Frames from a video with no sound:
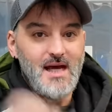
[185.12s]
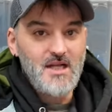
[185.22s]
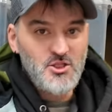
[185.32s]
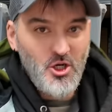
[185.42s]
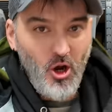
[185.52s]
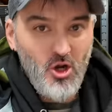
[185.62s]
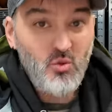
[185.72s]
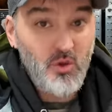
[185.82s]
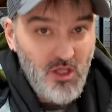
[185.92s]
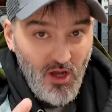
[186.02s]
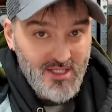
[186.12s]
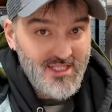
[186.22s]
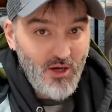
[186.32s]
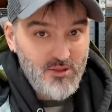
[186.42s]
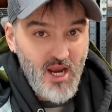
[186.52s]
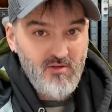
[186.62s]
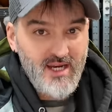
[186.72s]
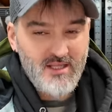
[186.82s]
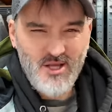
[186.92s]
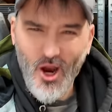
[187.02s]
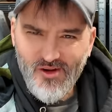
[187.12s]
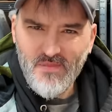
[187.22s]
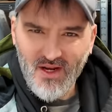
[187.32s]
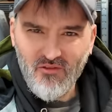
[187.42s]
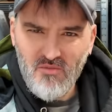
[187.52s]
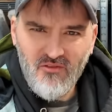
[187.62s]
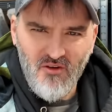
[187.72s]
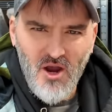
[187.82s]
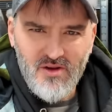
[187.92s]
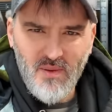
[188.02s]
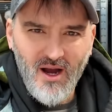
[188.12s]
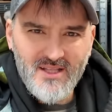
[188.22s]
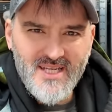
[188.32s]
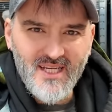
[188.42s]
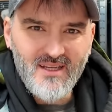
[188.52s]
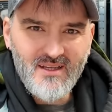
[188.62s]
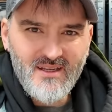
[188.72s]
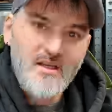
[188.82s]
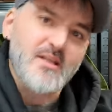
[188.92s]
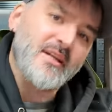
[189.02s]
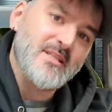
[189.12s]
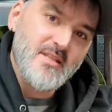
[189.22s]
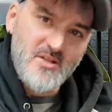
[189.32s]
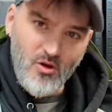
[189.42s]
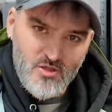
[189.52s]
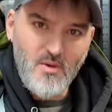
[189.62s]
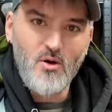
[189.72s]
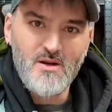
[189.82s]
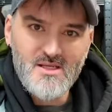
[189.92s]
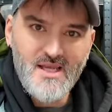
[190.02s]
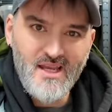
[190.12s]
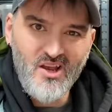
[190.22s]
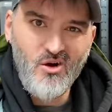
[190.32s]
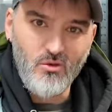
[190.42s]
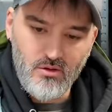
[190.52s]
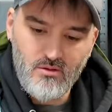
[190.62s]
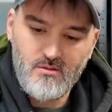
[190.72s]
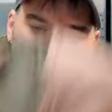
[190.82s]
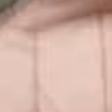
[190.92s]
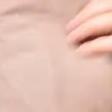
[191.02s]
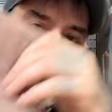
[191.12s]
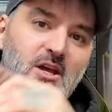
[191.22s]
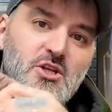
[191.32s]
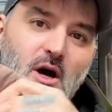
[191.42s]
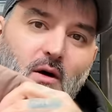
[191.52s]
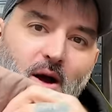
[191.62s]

And Joe would like to tell Terry to hurry back from the furry party. Your dinner's in the dog's bowl and it's getting cold. Thank you, Joe.